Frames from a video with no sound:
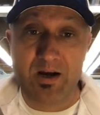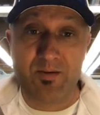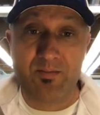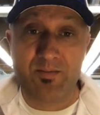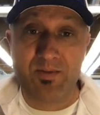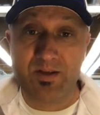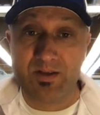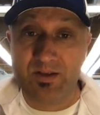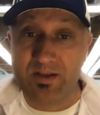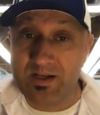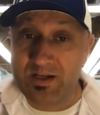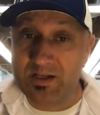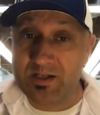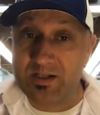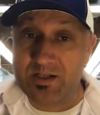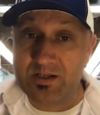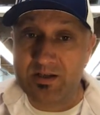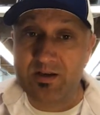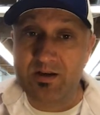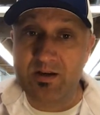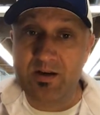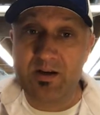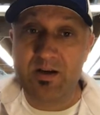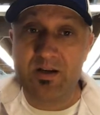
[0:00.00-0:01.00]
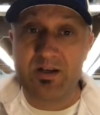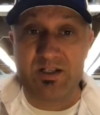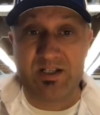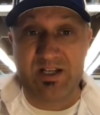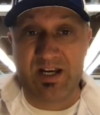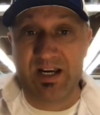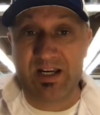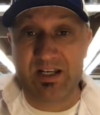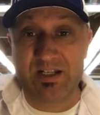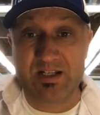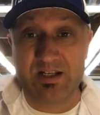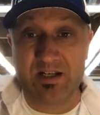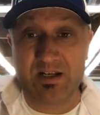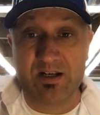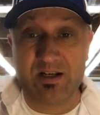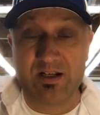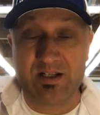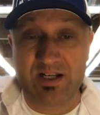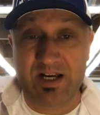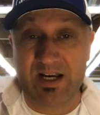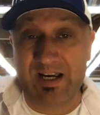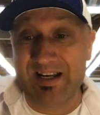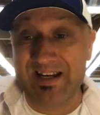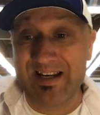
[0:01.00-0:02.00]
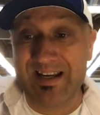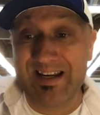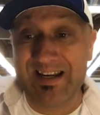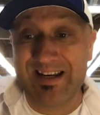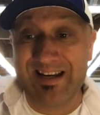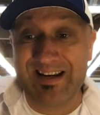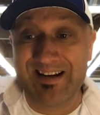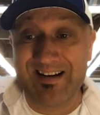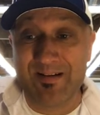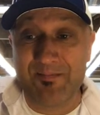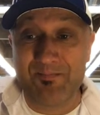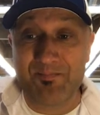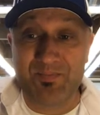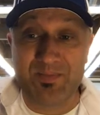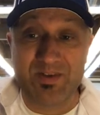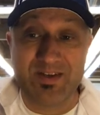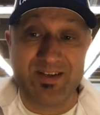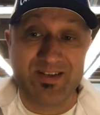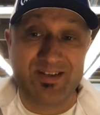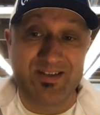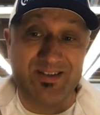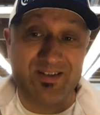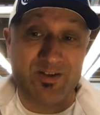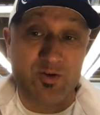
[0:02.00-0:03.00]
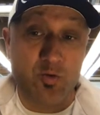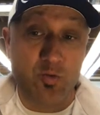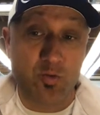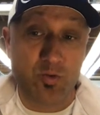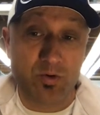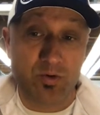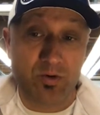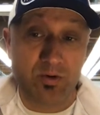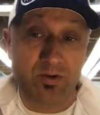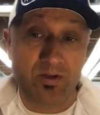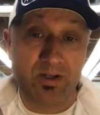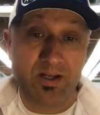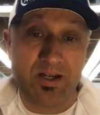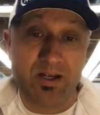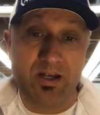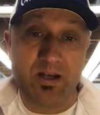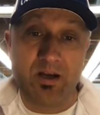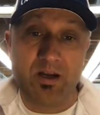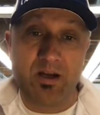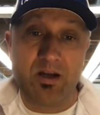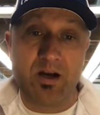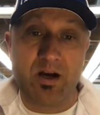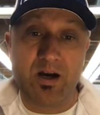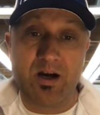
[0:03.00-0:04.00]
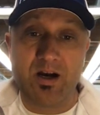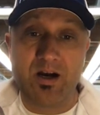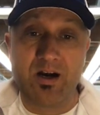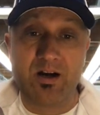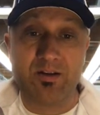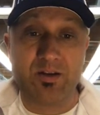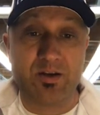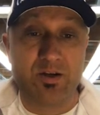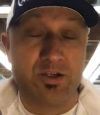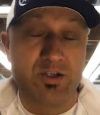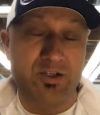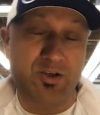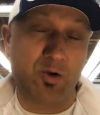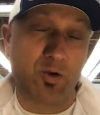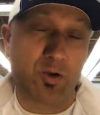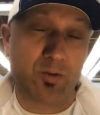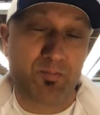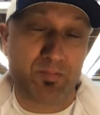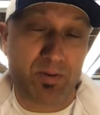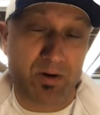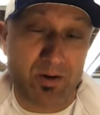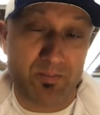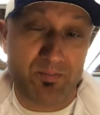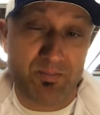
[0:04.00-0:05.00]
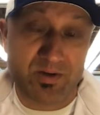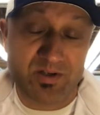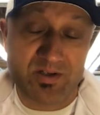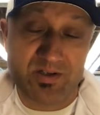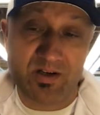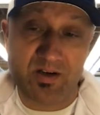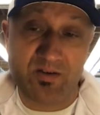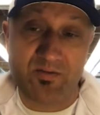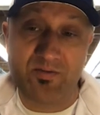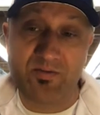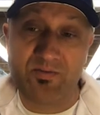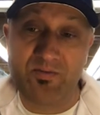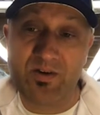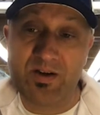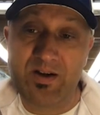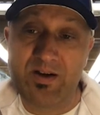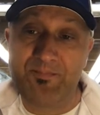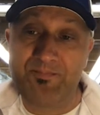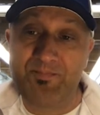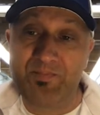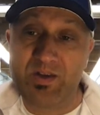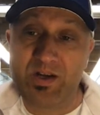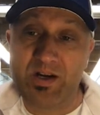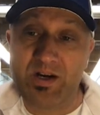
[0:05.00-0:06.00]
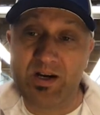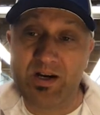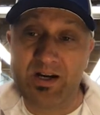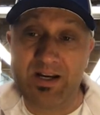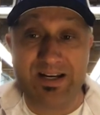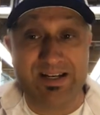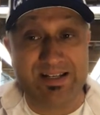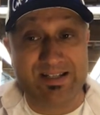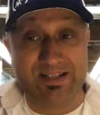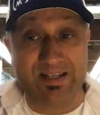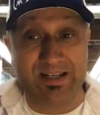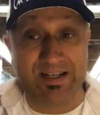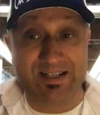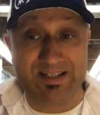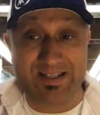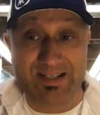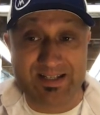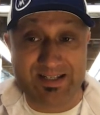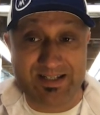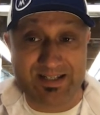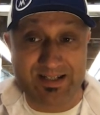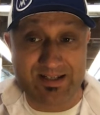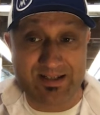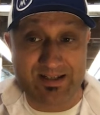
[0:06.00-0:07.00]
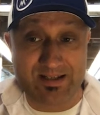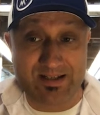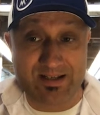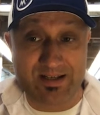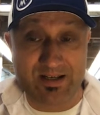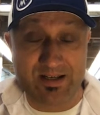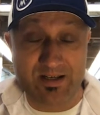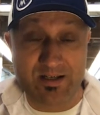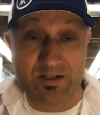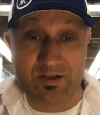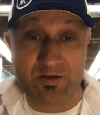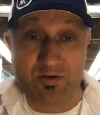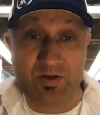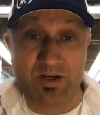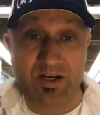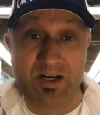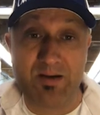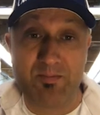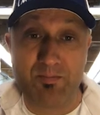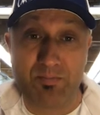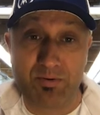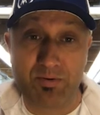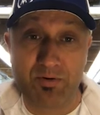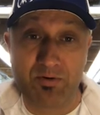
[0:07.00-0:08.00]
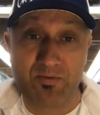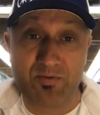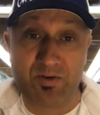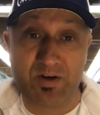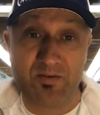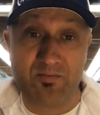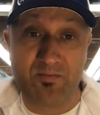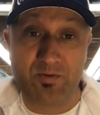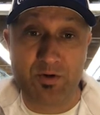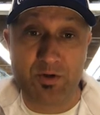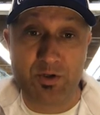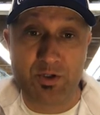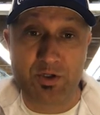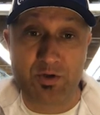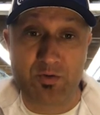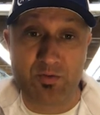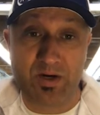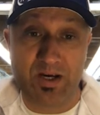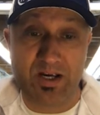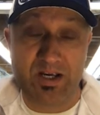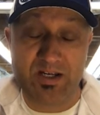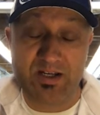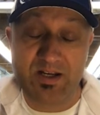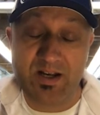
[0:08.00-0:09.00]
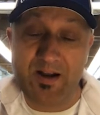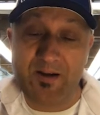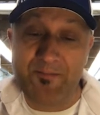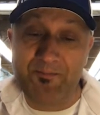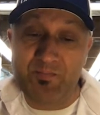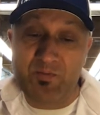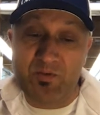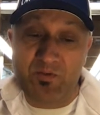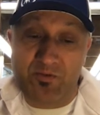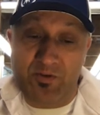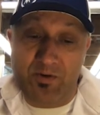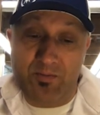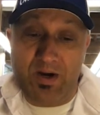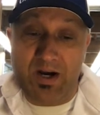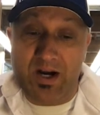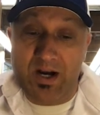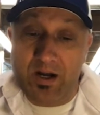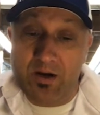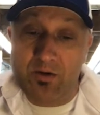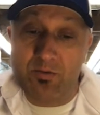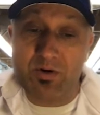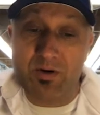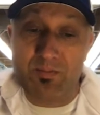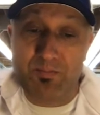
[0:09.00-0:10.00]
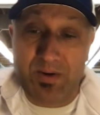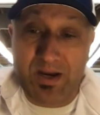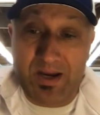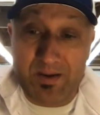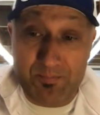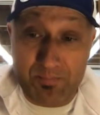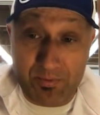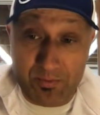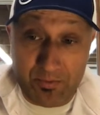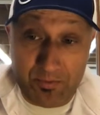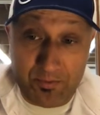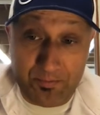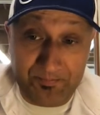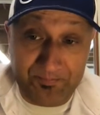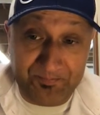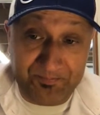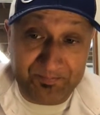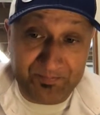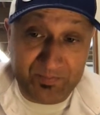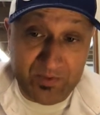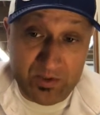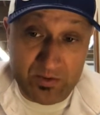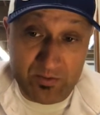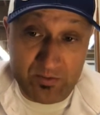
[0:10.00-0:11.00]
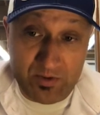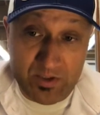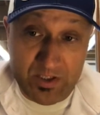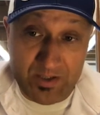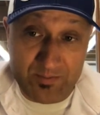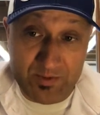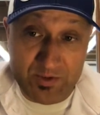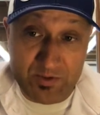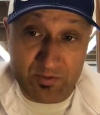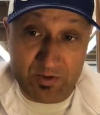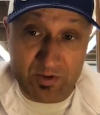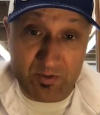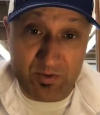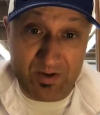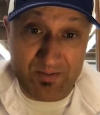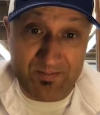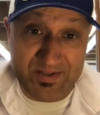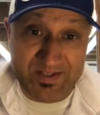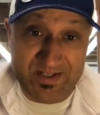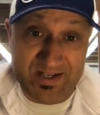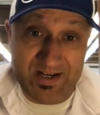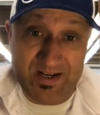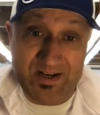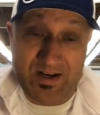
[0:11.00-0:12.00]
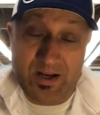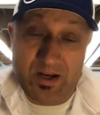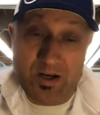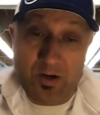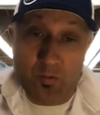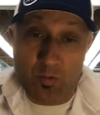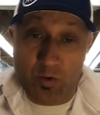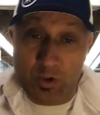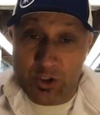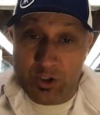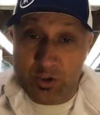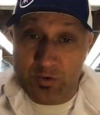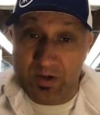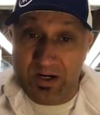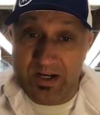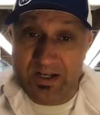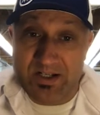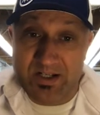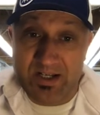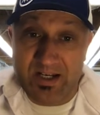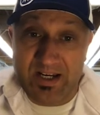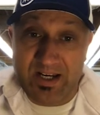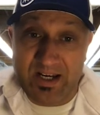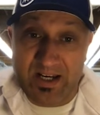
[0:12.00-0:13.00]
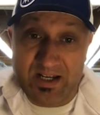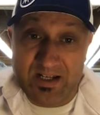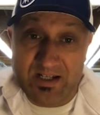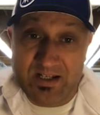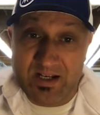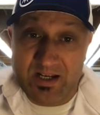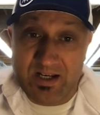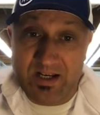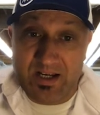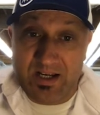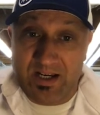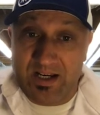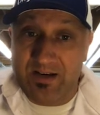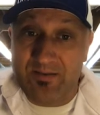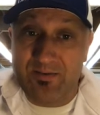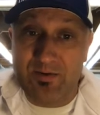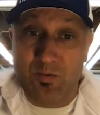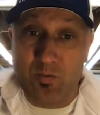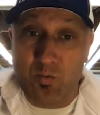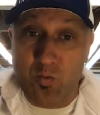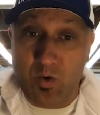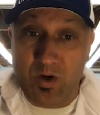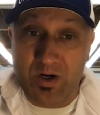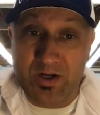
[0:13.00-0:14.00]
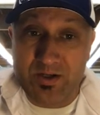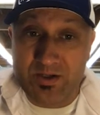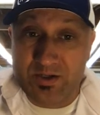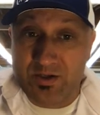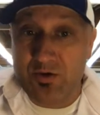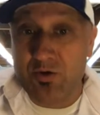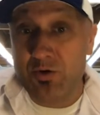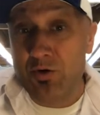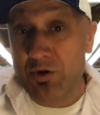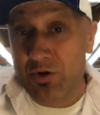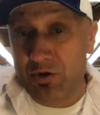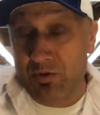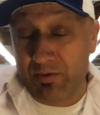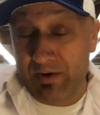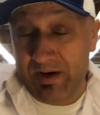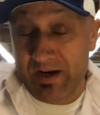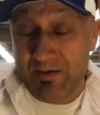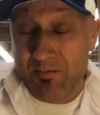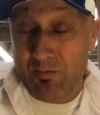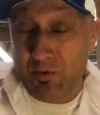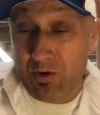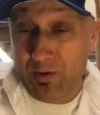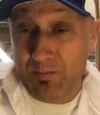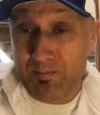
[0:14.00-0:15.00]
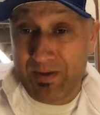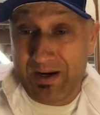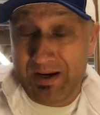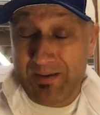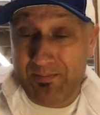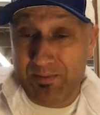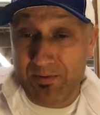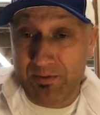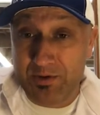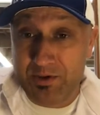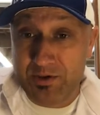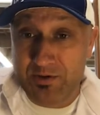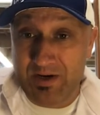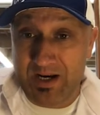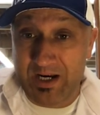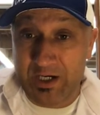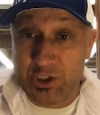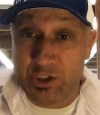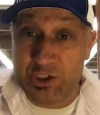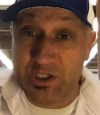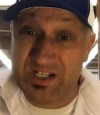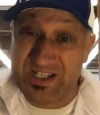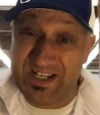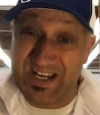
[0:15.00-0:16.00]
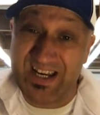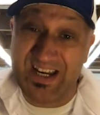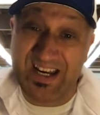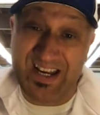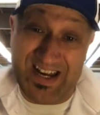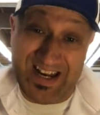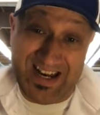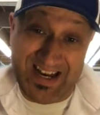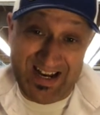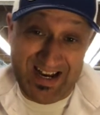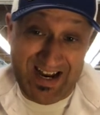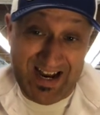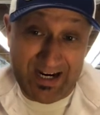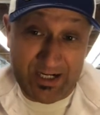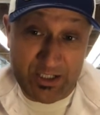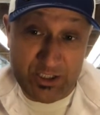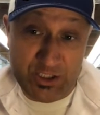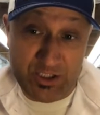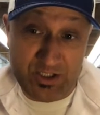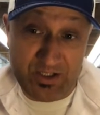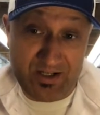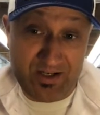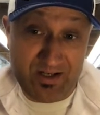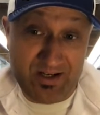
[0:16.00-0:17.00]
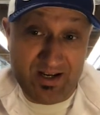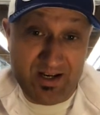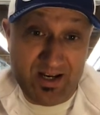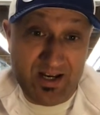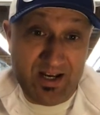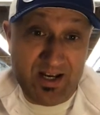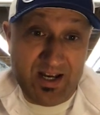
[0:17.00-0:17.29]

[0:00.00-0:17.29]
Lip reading: This technique, this tool, the sole purpose of its existence is to improve conversion rate. From 100 people who come to our website, we're trying to get even 1, 2, 3 more people to actually take it in action.